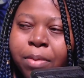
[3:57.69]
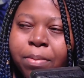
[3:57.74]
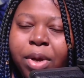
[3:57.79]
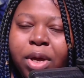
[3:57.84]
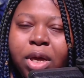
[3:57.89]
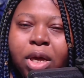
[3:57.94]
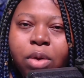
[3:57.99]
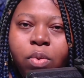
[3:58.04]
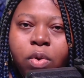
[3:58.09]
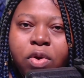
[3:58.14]

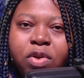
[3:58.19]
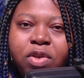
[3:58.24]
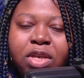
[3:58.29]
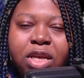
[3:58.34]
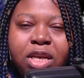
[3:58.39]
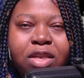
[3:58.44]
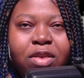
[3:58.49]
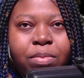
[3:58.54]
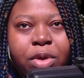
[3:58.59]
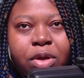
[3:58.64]
but it was
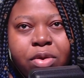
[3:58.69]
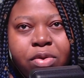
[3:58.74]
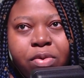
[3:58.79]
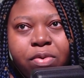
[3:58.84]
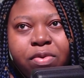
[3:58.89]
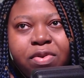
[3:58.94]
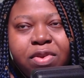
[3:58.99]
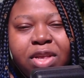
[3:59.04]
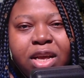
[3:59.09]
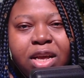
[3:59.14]
his
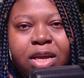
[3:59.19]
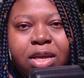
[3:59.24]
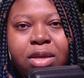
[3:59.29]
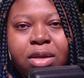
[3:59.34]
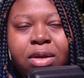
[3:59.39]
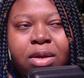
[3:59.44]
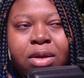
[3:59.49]
mental state.